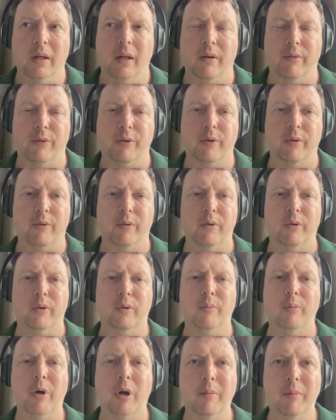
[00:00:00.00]
Now, for
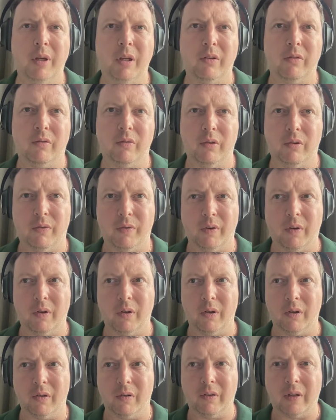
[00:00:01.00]
Umami, it's very
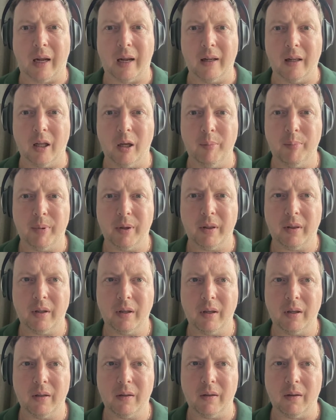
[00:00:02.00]
good to scale up, I
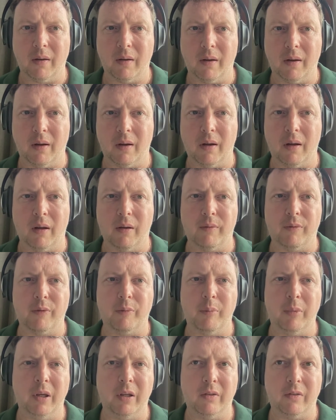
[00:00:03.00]
think. For
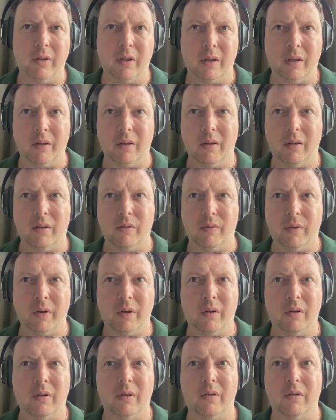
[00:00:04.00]
MeaTech, it's very
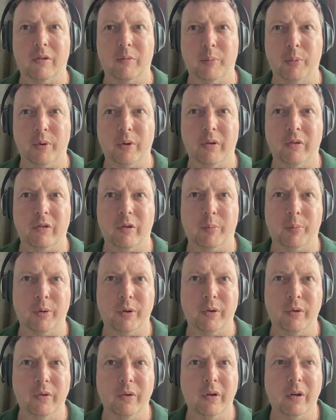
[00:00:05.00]
good to explore these
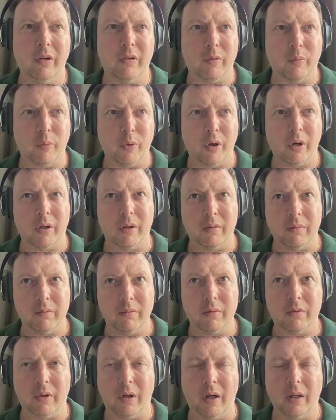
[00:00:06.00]
opportunities and work
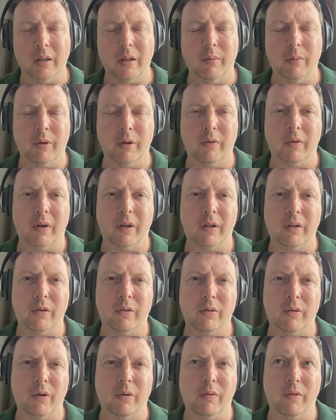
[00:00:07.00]
tightly with the
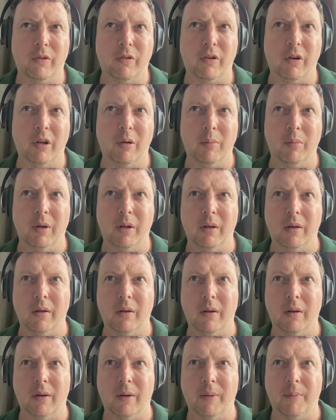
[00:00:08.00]
regulatory regime
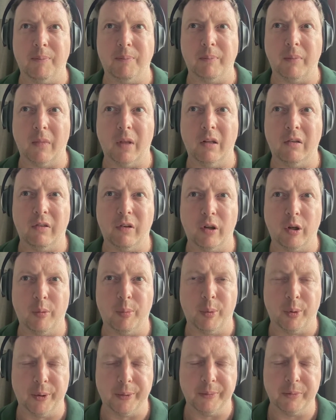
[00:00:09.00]
in
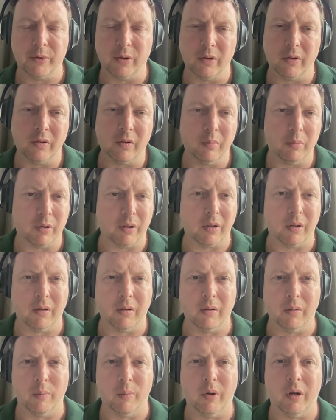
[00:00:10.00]
Singapore. So it seems like
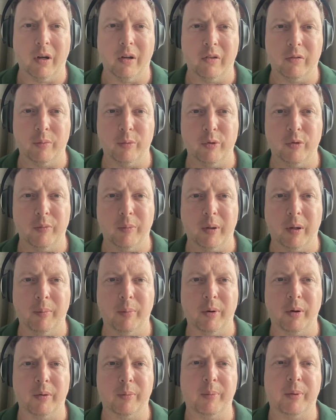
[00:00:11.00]
a wise move by
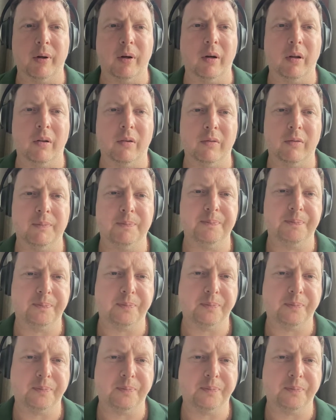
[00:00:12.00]
both parties.